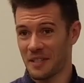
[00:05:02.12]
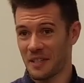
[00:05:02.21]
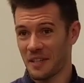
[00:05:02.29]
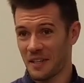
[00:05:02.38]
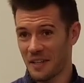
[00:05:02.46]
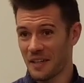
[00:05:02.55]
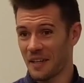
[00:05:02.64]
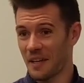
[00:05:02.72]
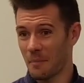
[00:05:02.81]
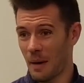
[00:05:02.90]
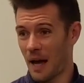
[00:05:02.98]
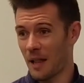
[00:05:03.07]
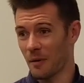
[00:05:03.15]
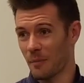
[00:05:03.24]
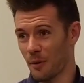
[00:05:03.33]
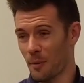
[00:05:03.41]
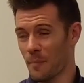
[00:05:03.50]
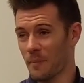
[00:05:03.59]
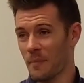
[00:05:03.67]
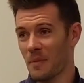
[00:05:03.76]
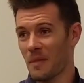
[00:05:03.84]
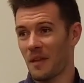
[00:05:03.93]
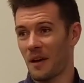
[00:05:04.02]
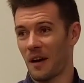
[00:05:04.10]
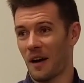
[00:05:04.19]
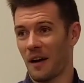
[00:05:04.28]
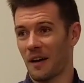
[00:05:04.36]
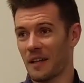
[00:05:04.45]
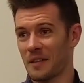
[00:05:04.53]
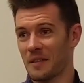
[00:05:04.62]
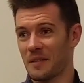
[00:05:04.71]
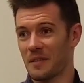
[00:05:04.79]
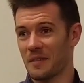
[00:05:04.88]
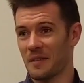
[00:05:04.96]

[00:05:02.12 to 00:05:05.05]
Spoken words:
attempt at sharing this